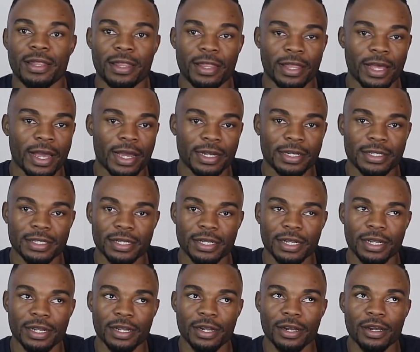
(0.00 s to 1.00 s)
that
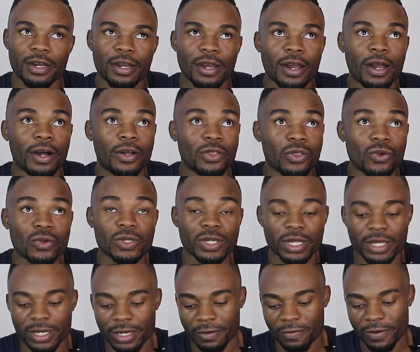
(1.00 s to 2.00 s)
those
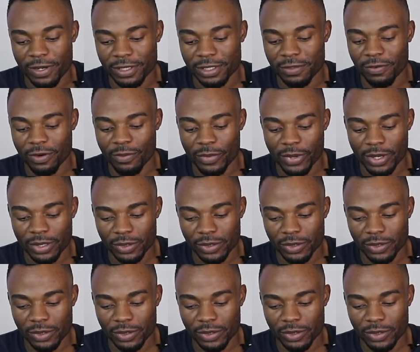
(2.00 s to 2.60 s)
other devices from me.